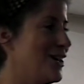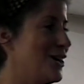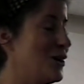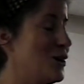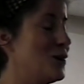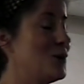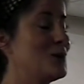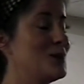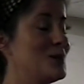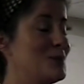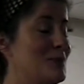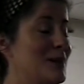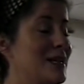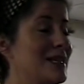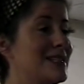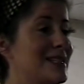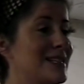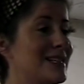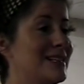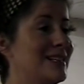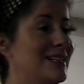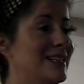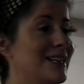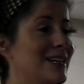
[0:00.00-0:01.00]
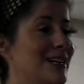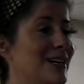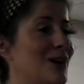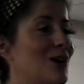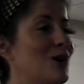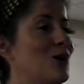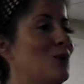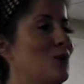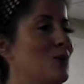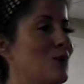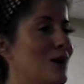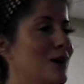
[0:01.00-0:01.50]
who is basically
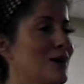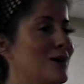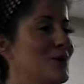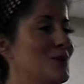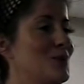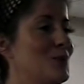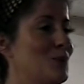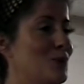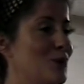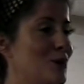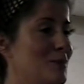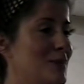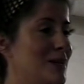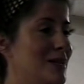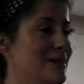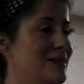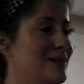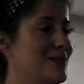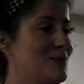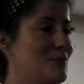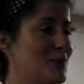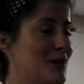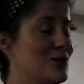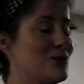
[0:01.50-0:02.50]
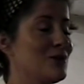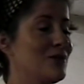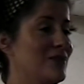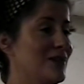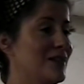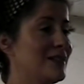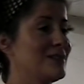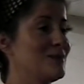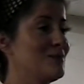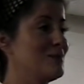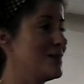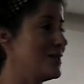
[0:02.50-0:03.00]
a one-woman special
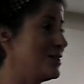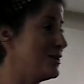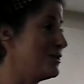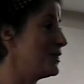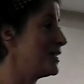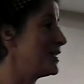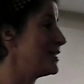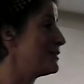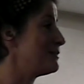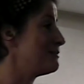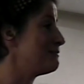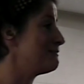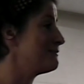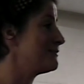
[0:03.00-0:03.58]
victims unit.